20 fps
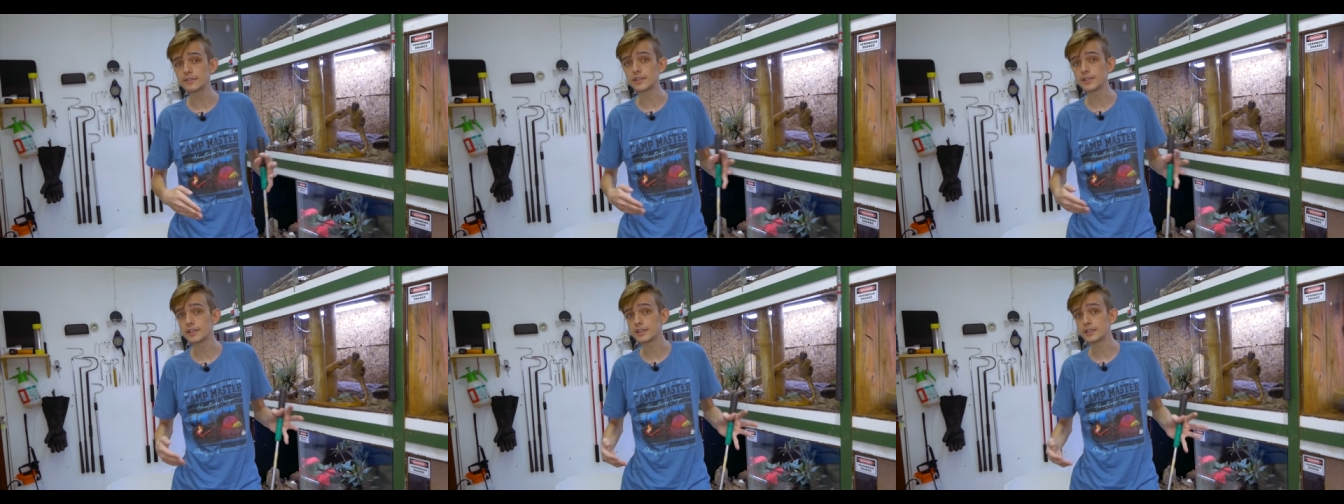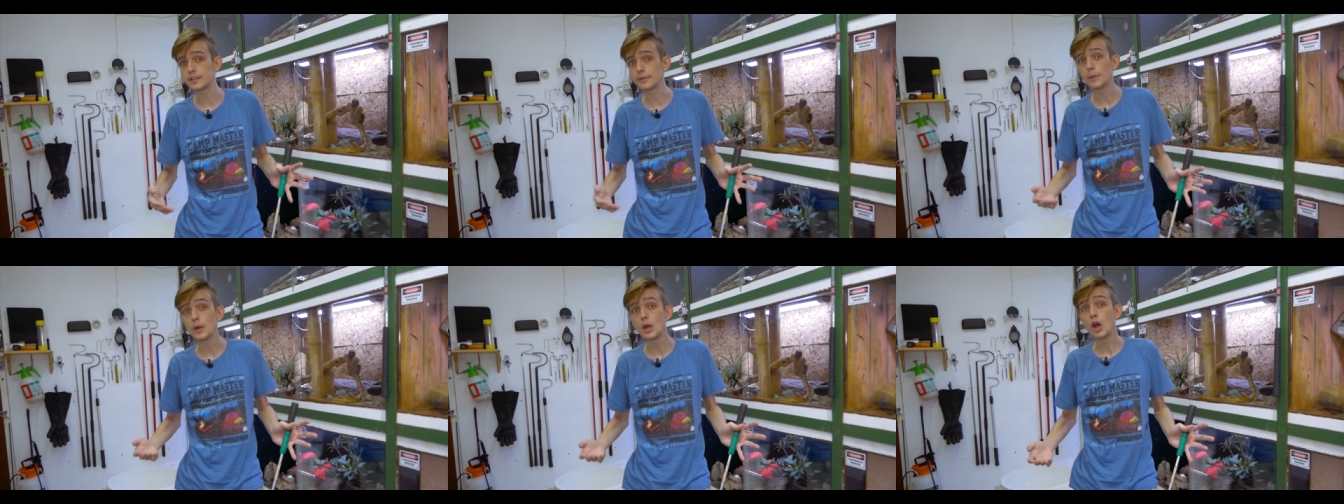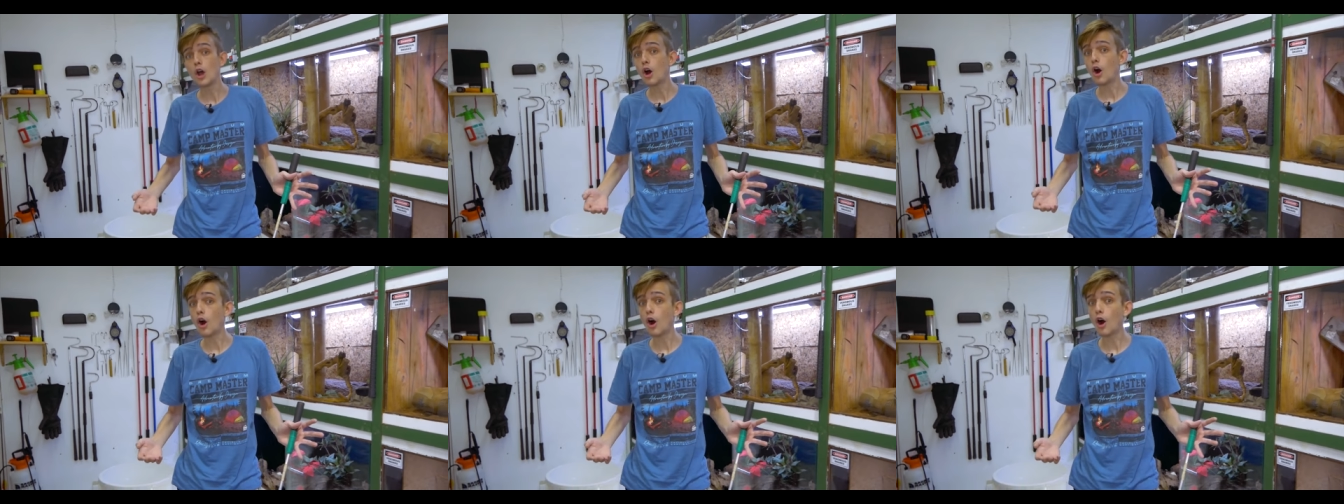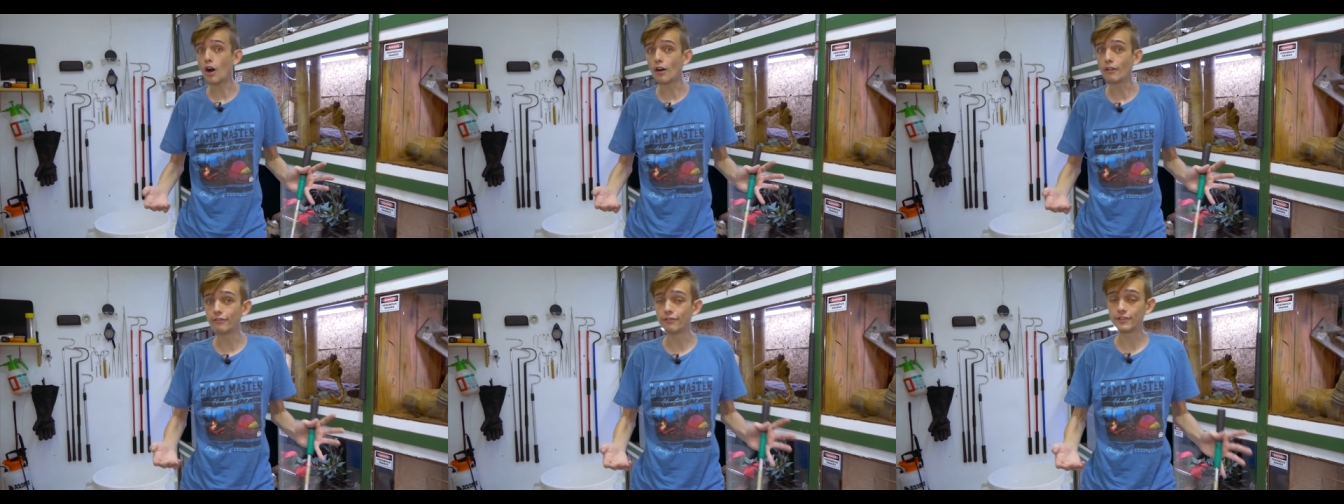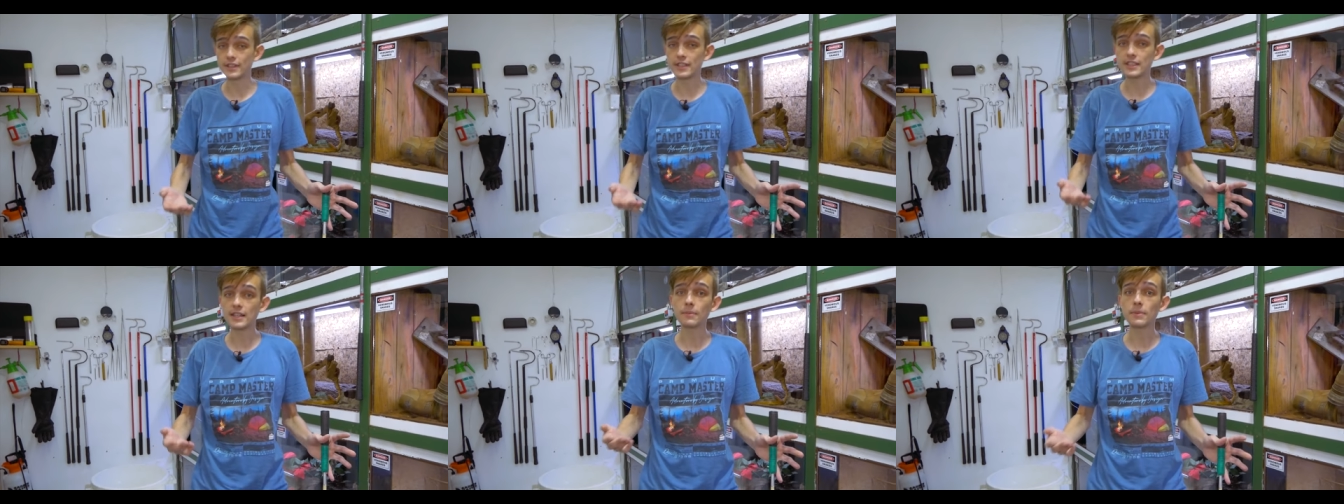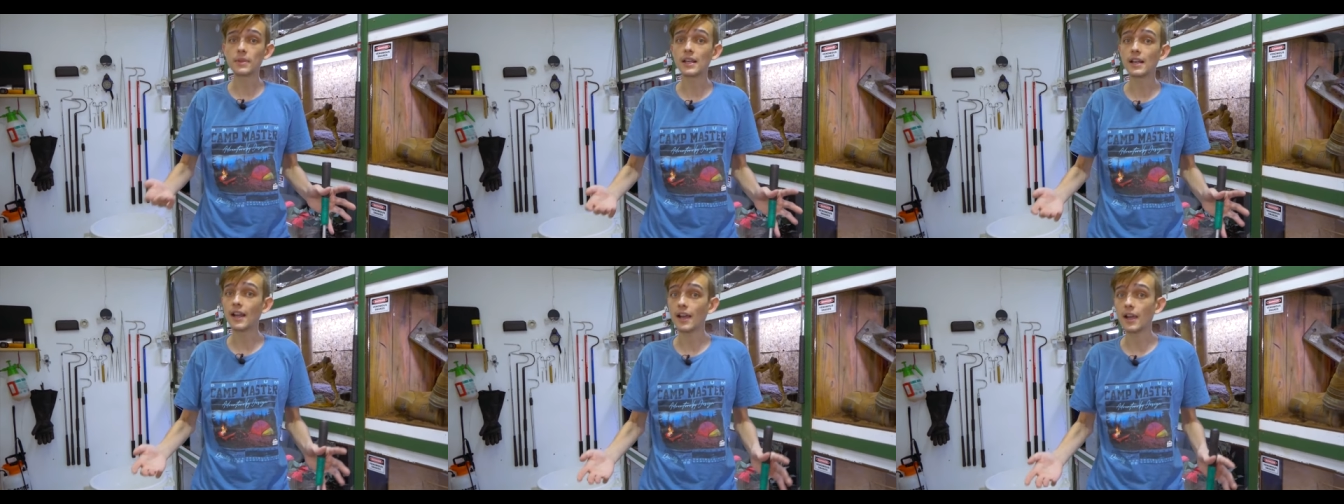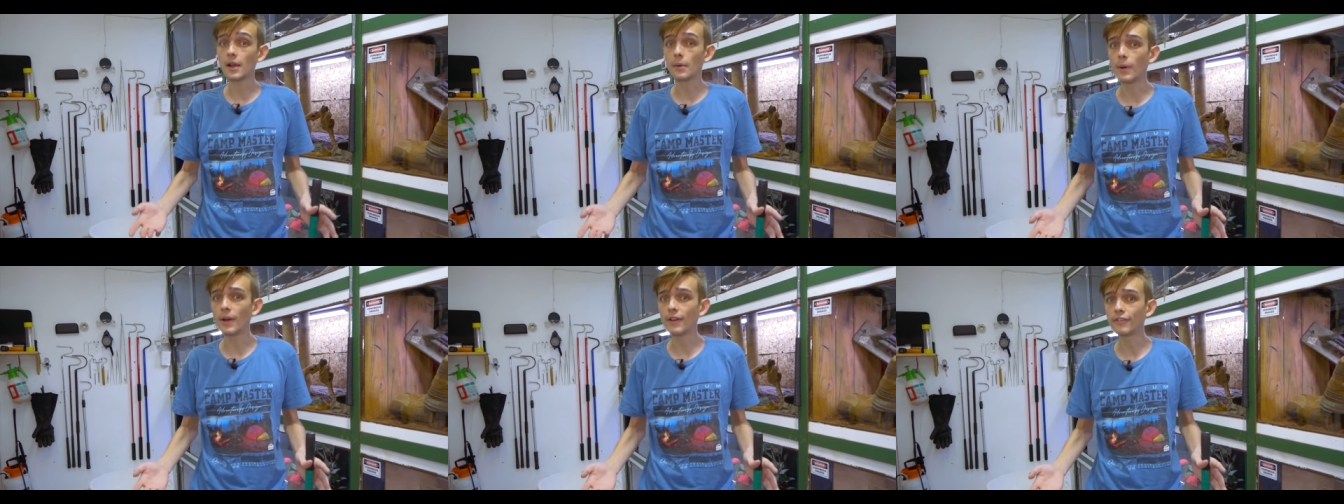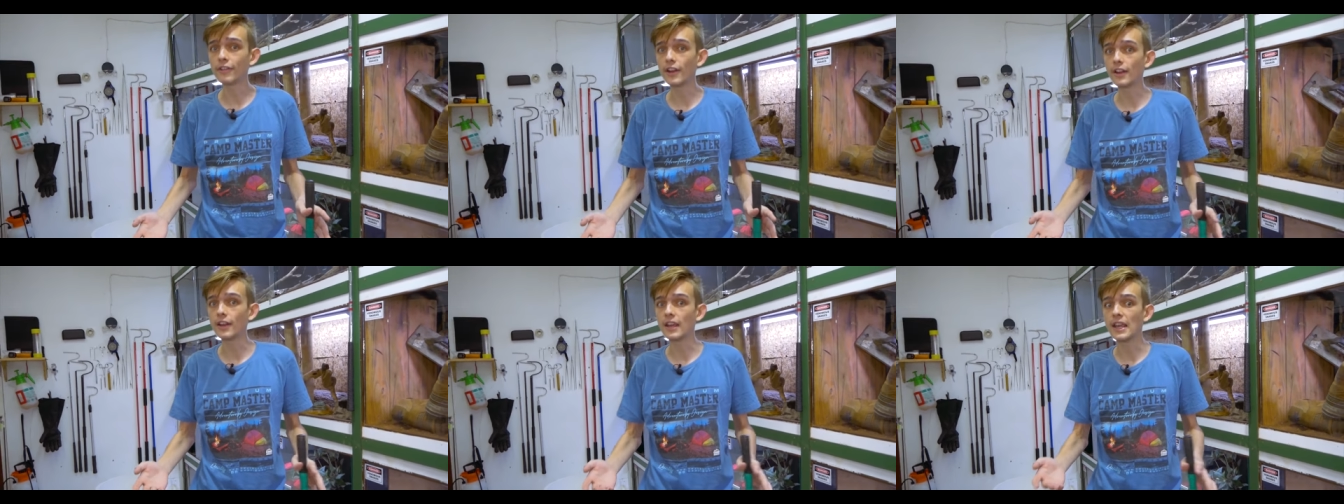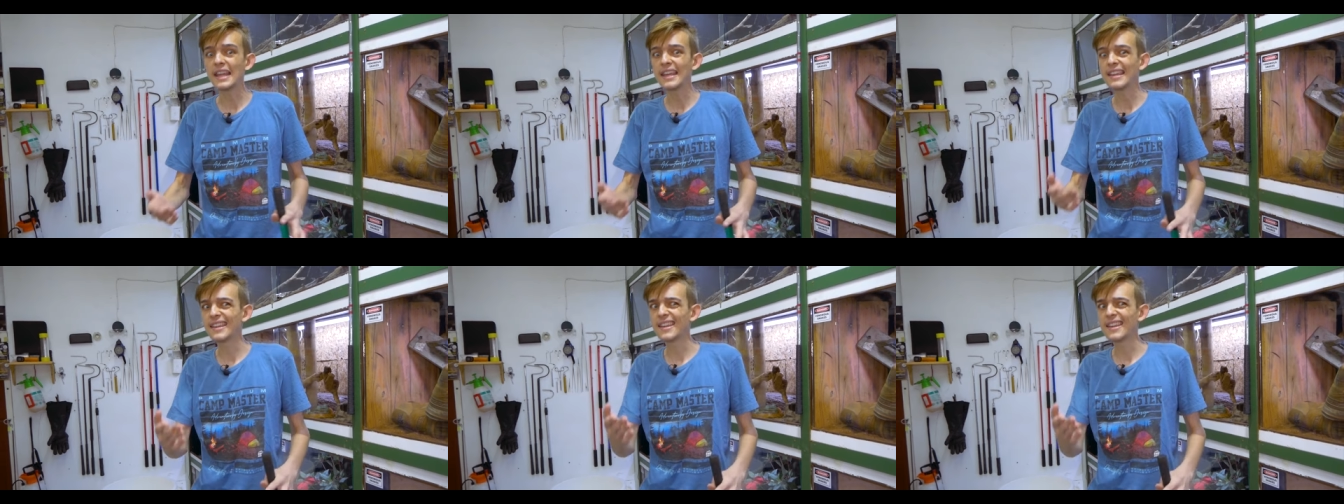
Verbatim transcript: system of something like a puff adder.